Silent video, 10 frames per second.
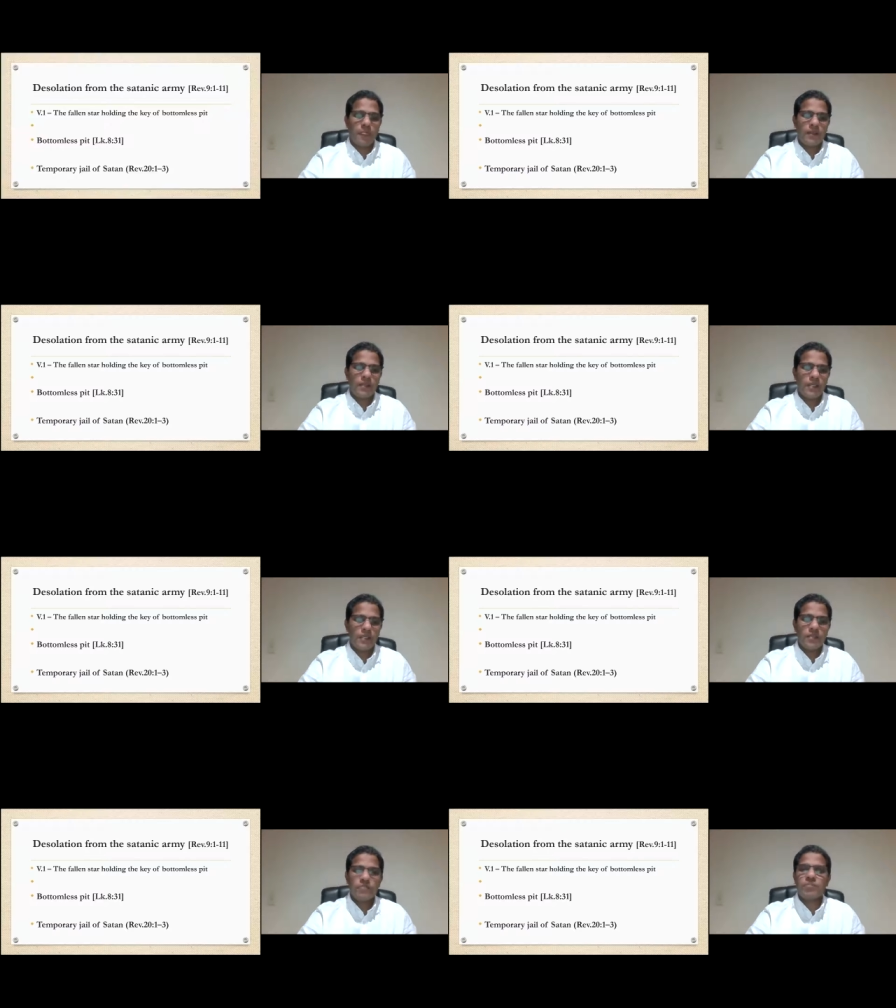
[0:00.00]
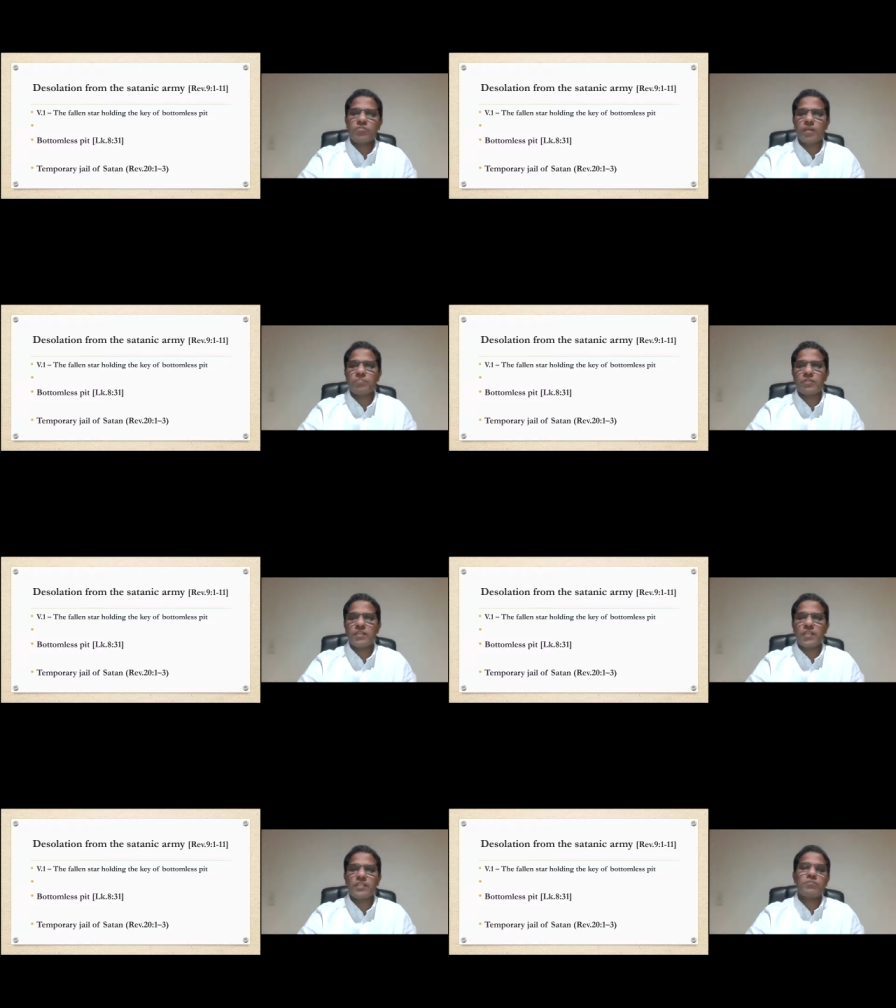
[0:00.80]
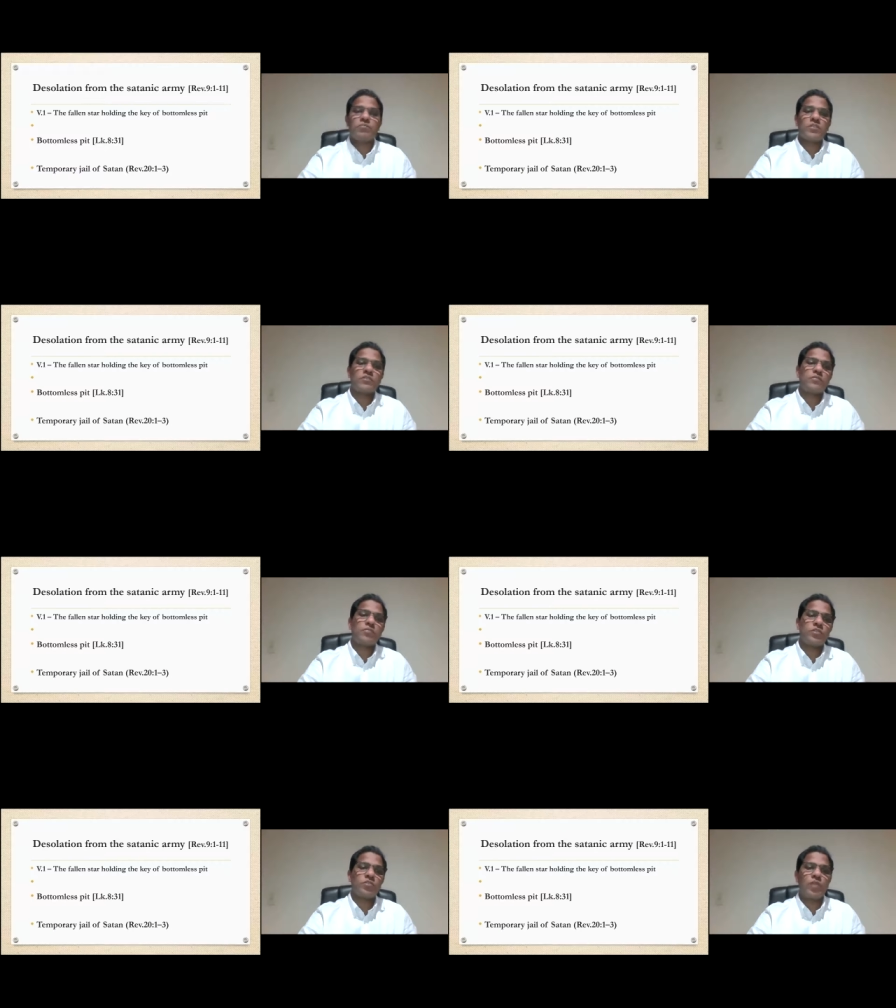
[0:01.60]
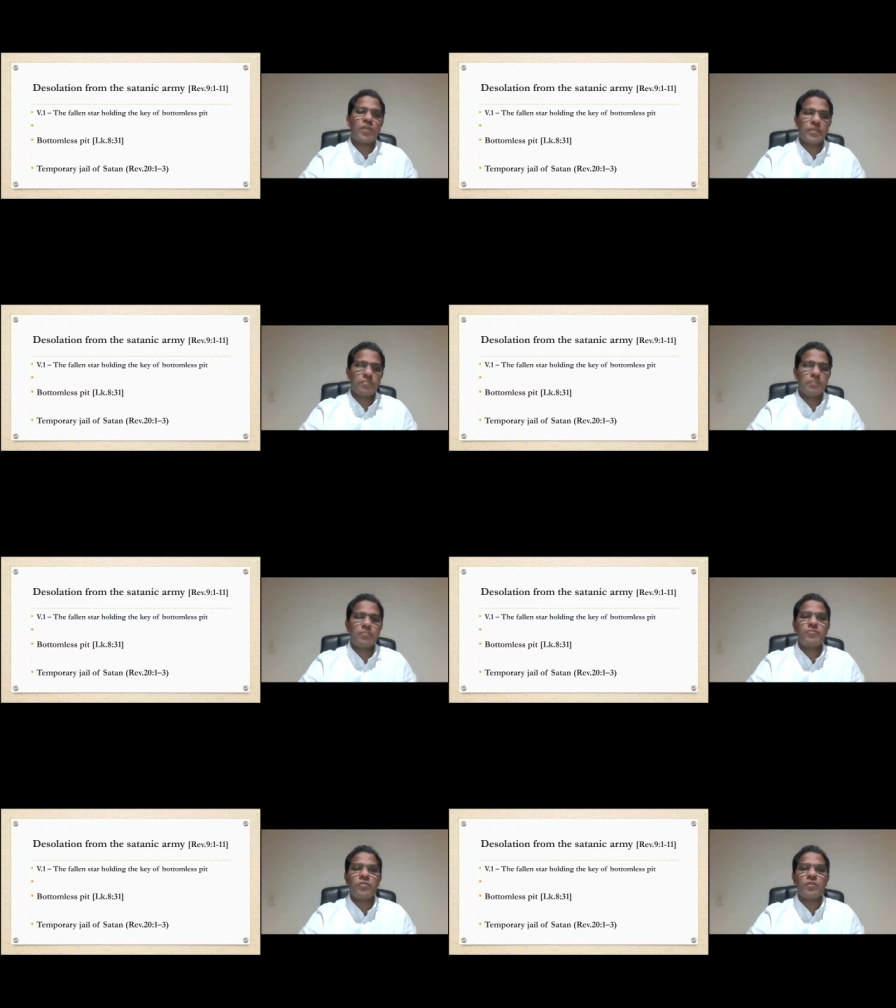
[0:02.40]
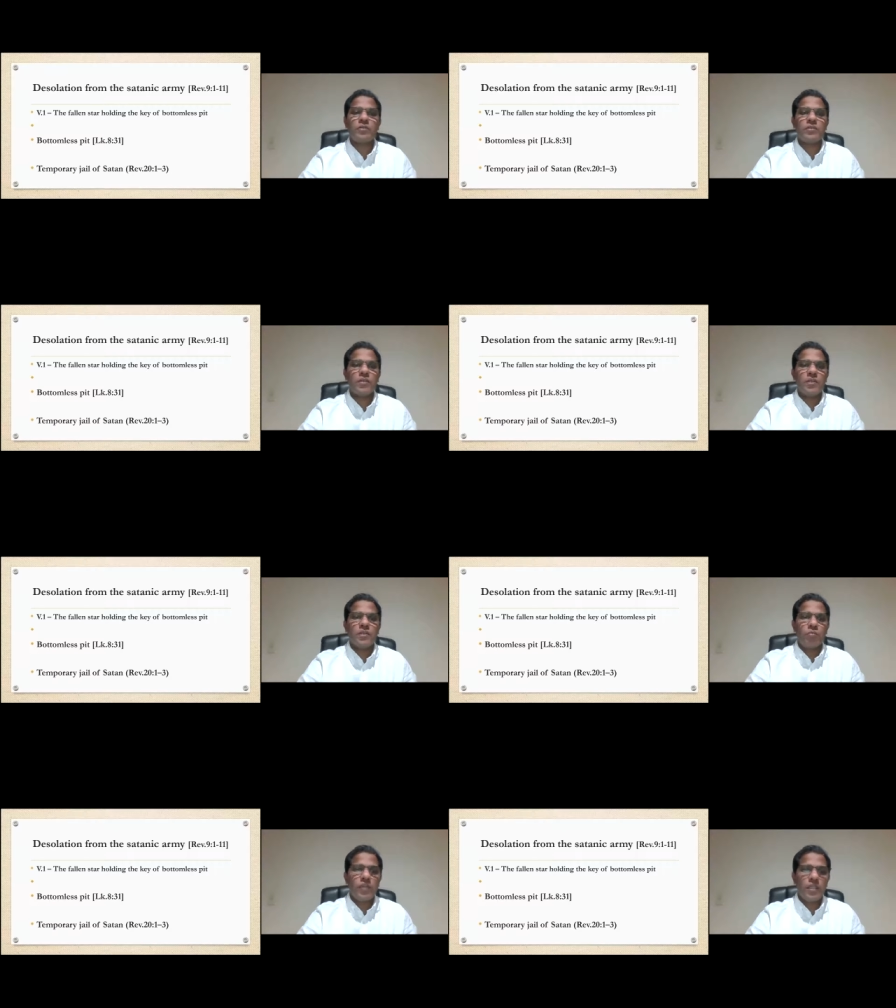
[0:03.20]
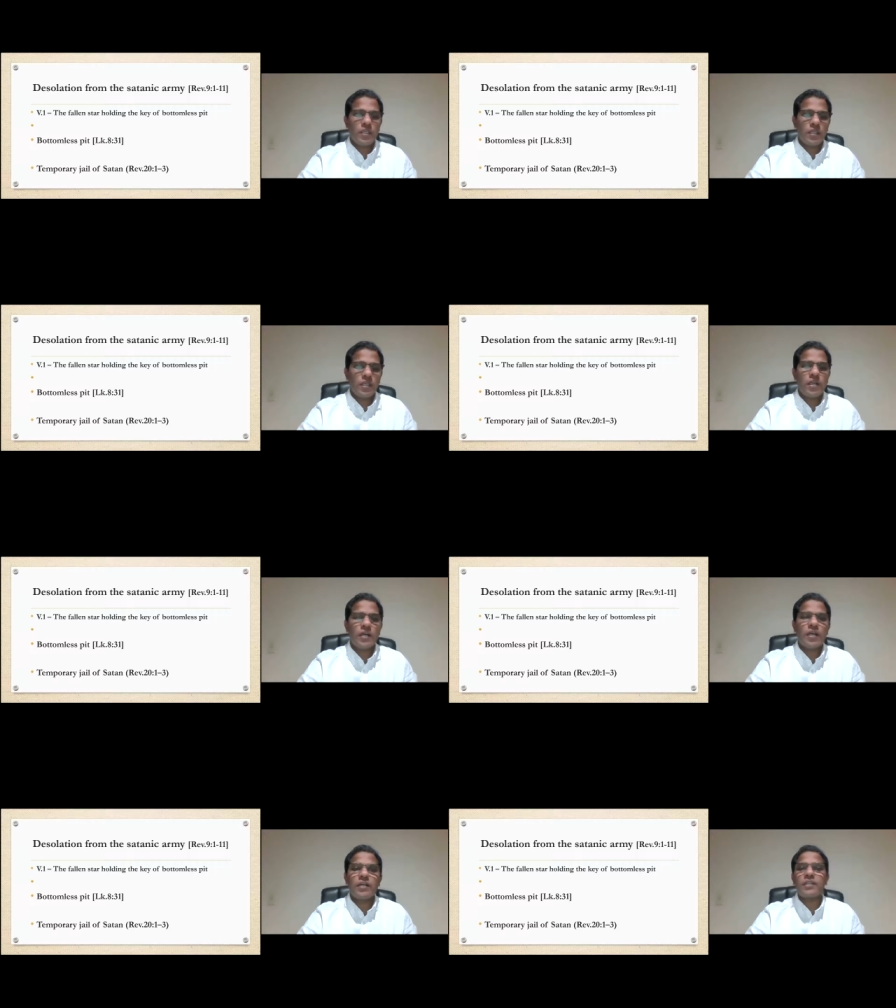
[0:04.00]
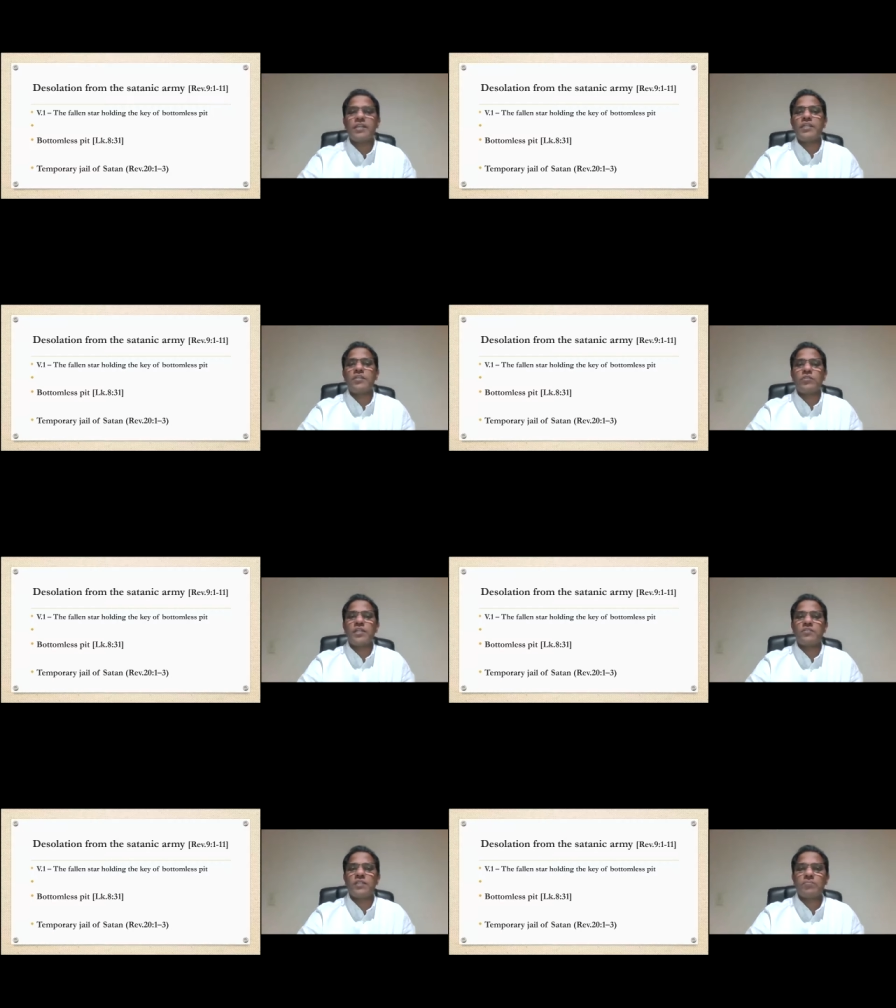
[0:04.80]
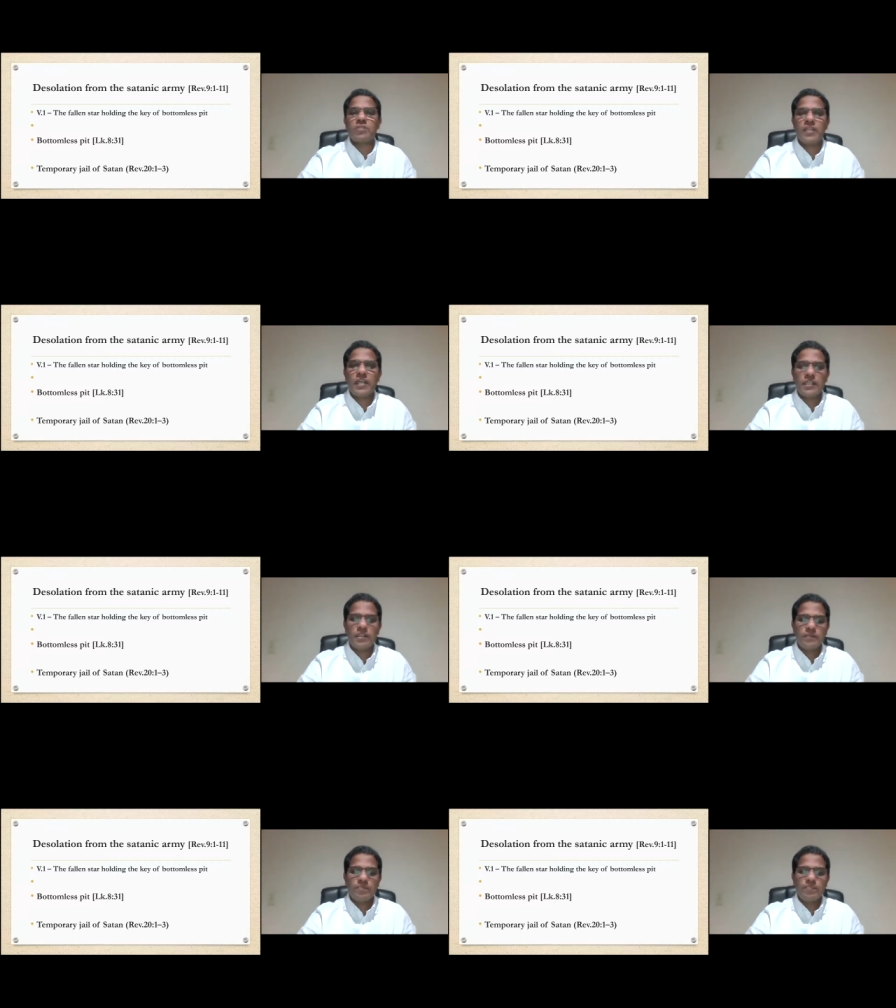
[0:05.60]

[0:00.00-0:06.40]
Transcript: Okay, from chapter 9, verses 1 to 11. But before we uh, get into that chapter 9,